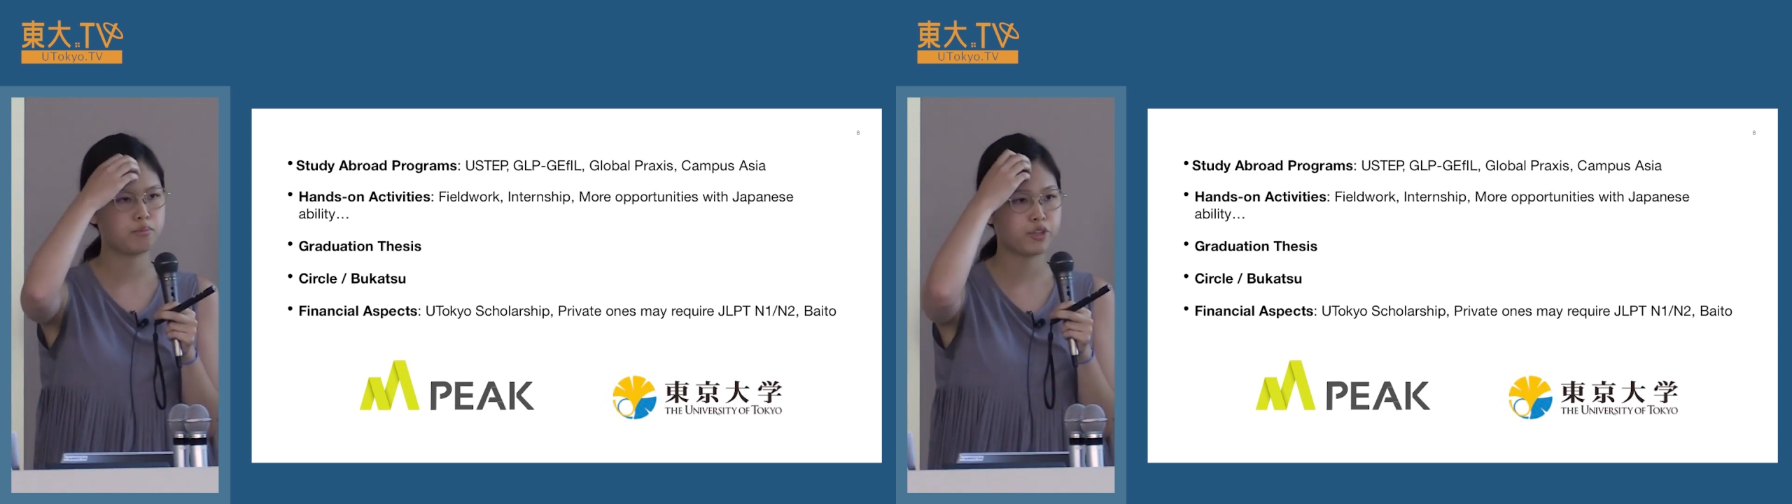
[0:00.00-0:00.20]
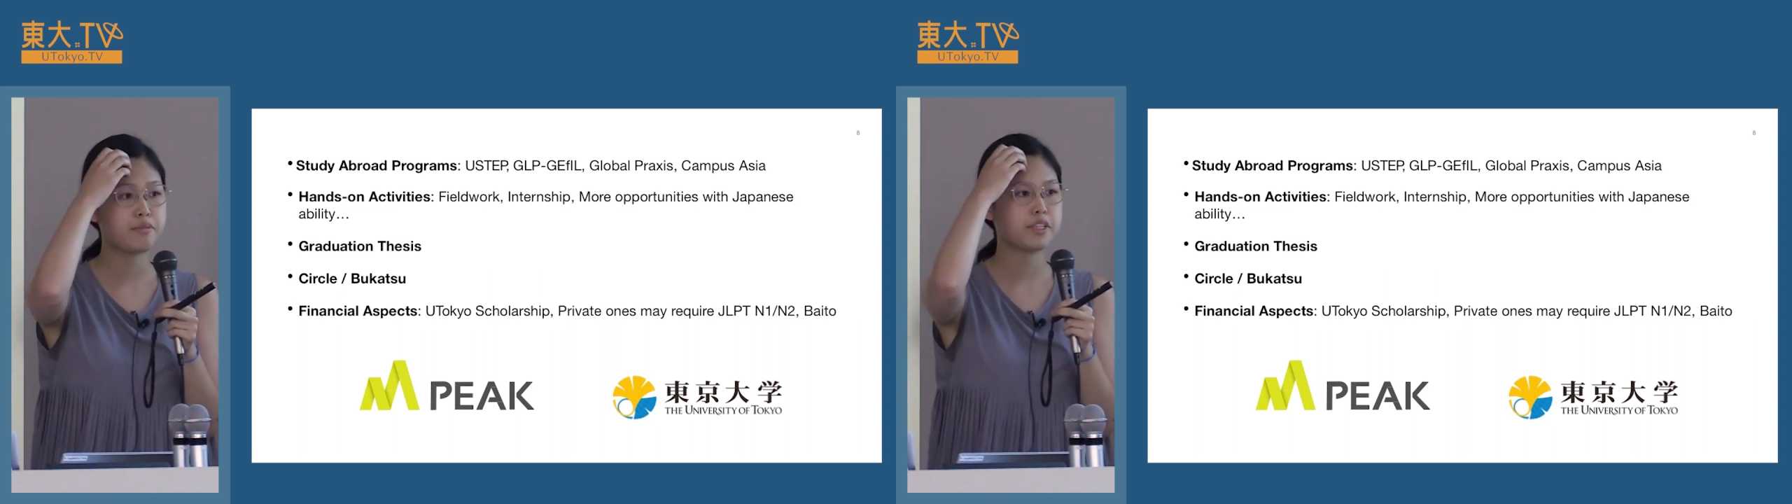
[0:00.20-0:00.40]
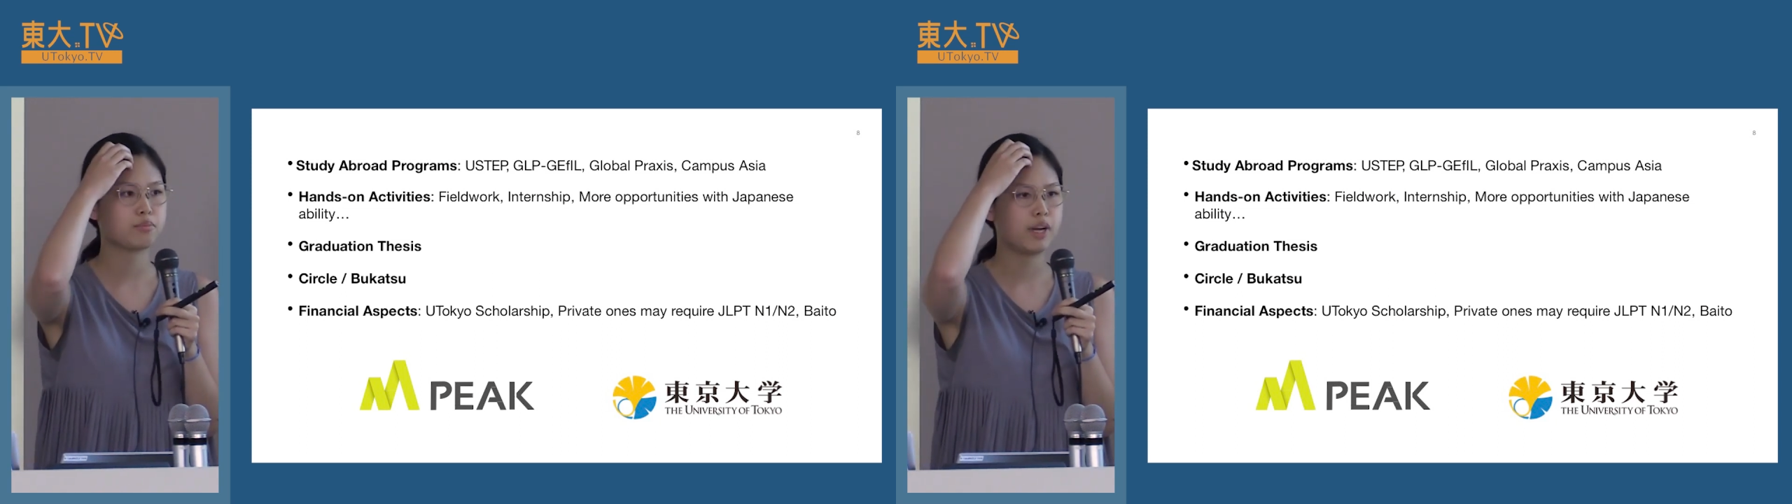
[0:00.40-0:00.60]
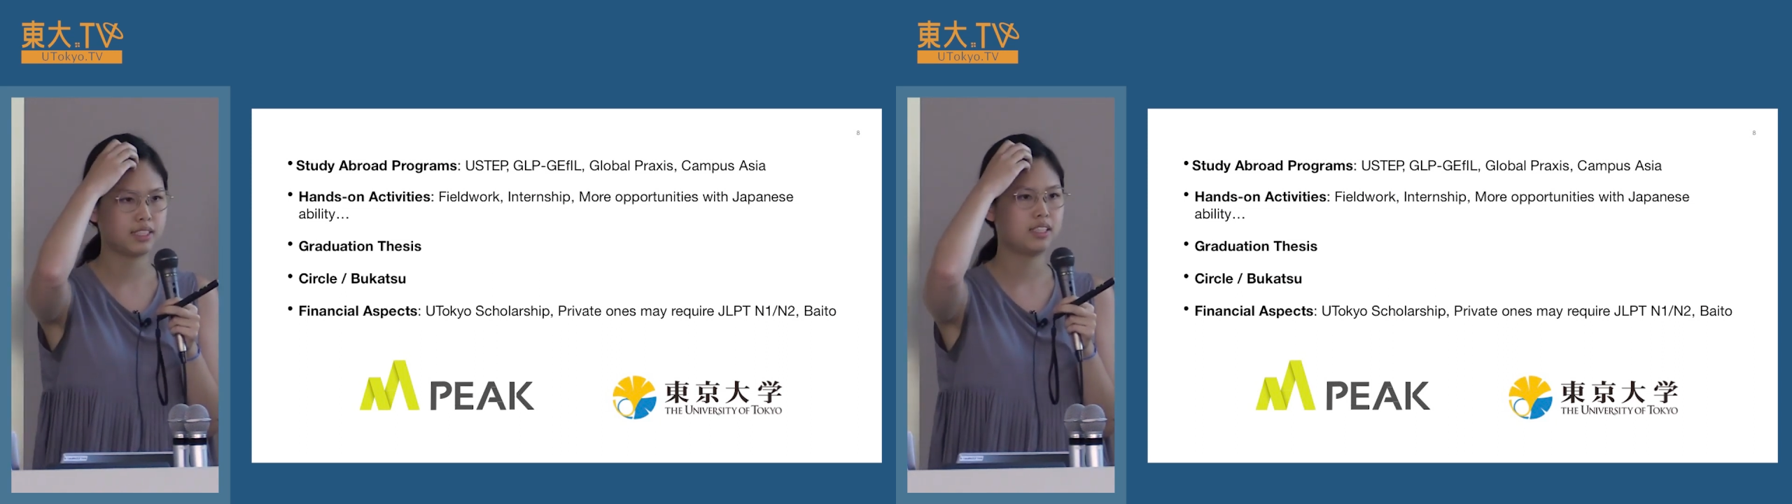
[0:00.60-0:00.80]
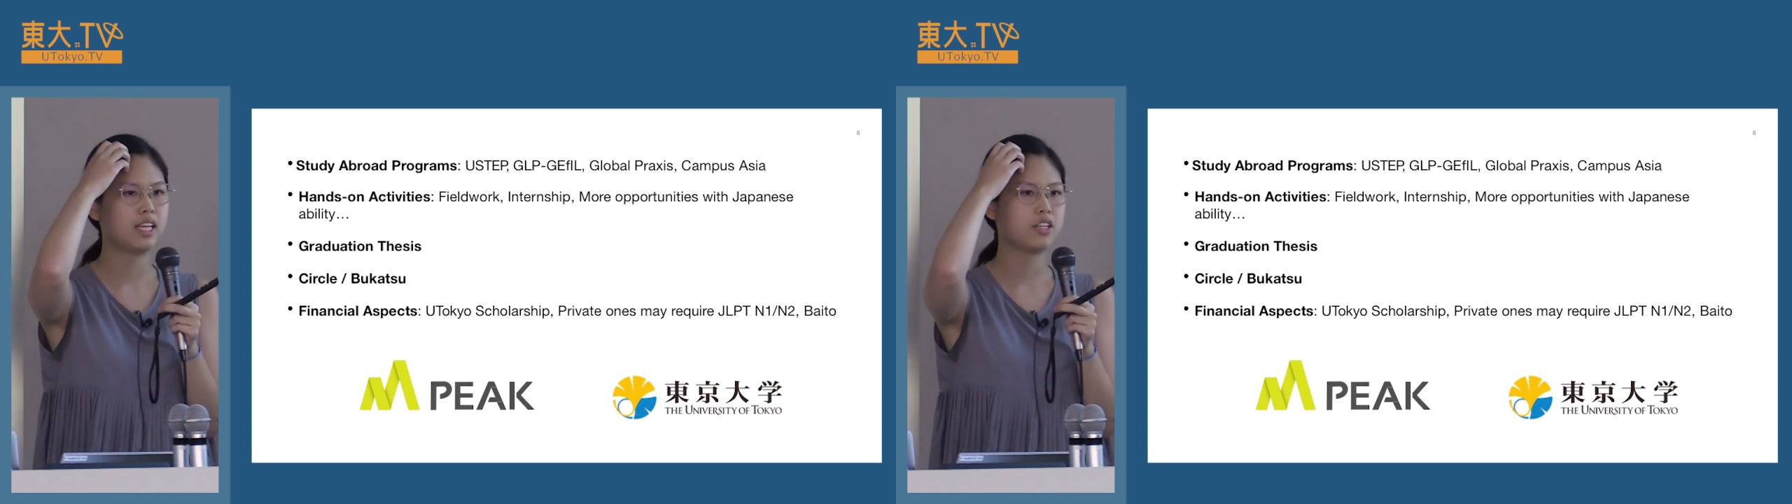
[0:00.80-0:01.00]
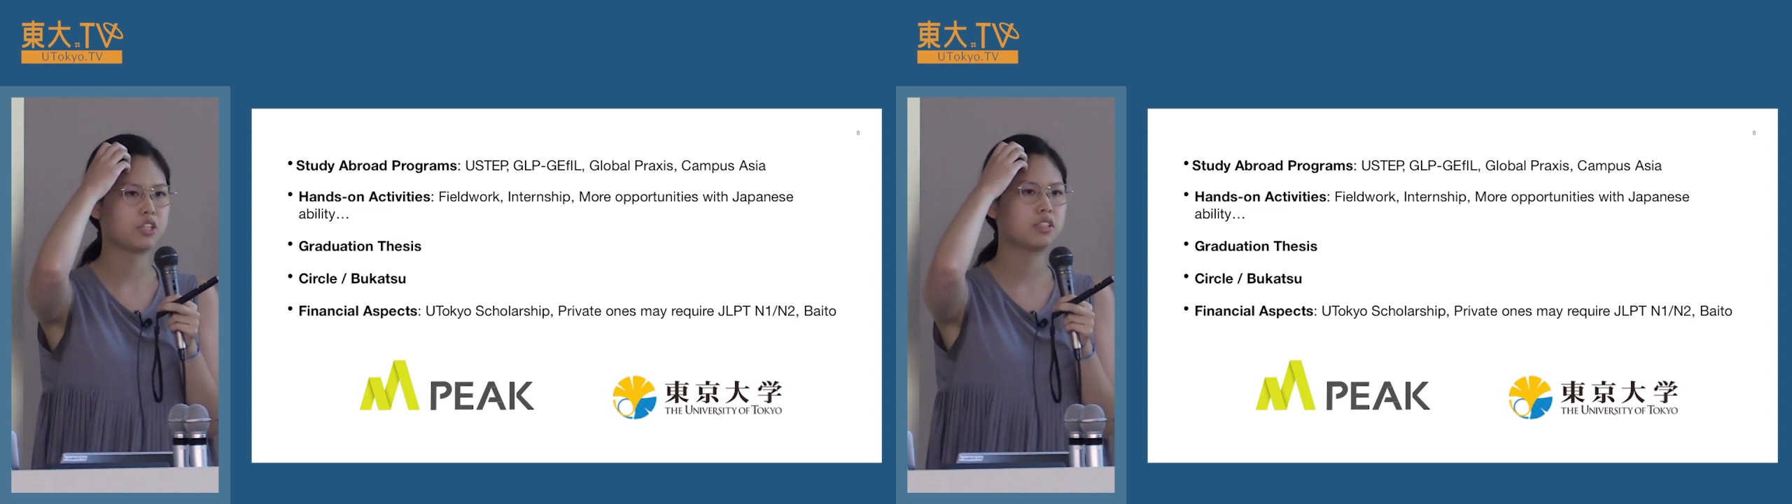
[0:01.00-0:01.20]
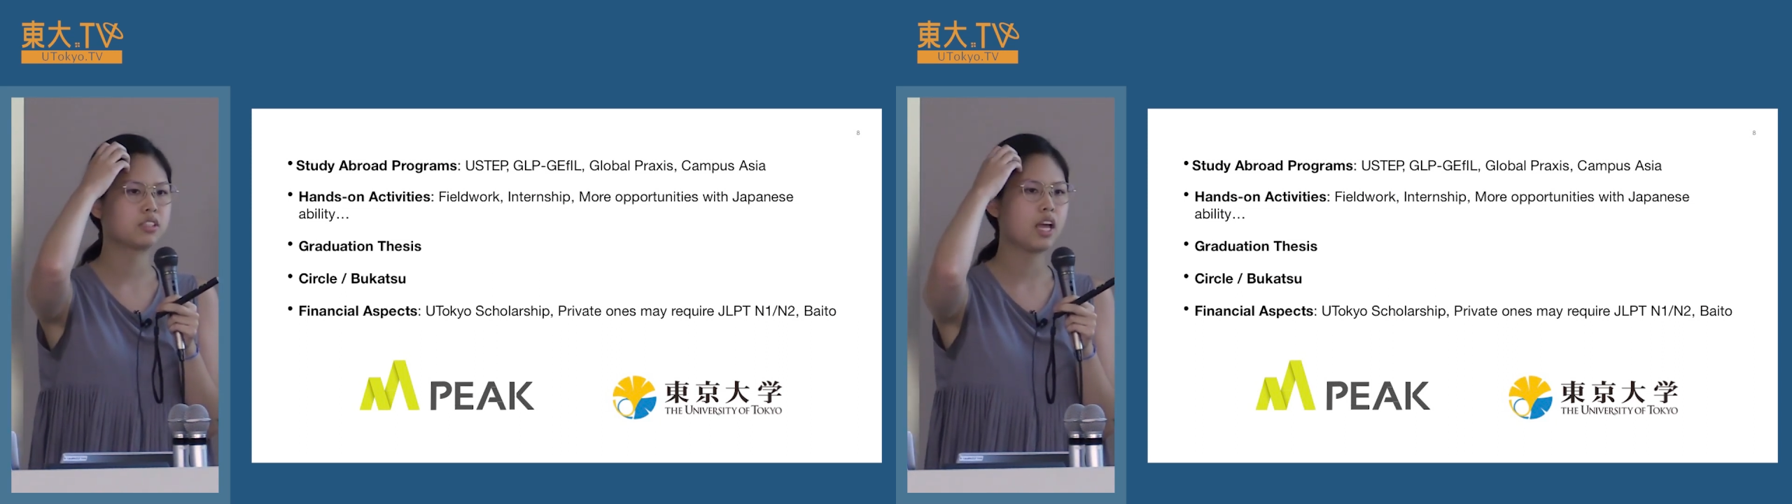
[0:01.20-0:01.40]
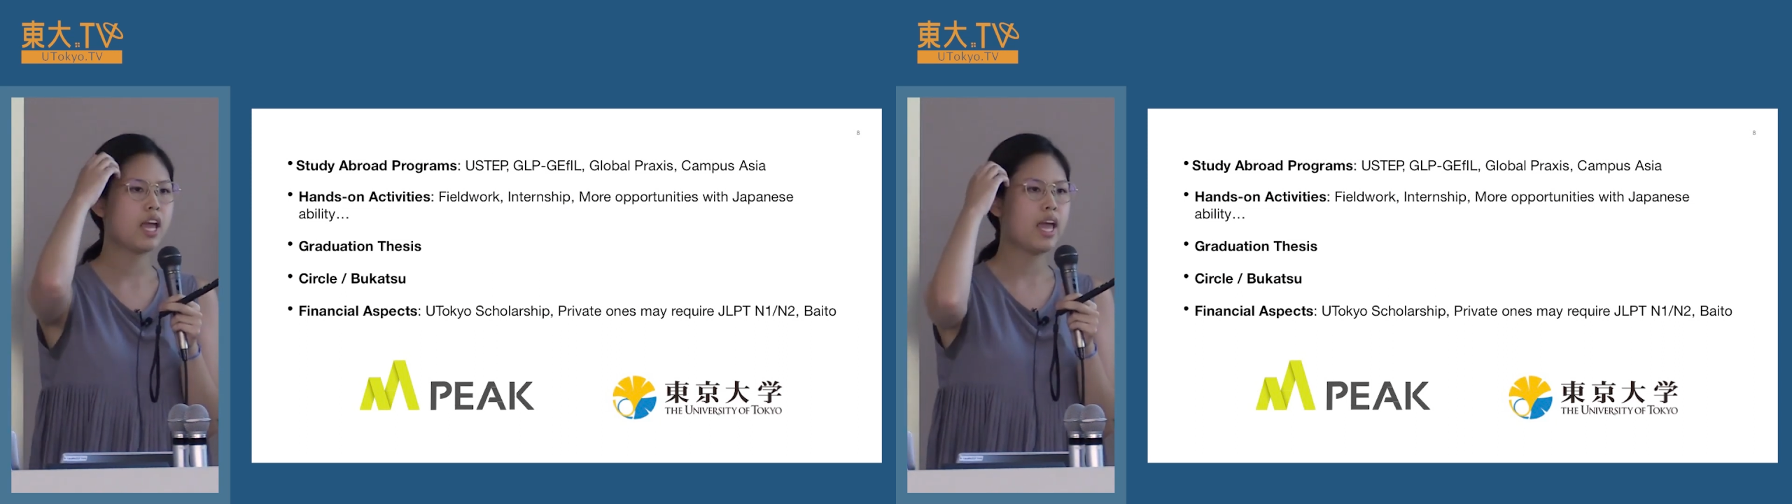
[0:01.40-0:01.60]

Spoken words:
previous presentations.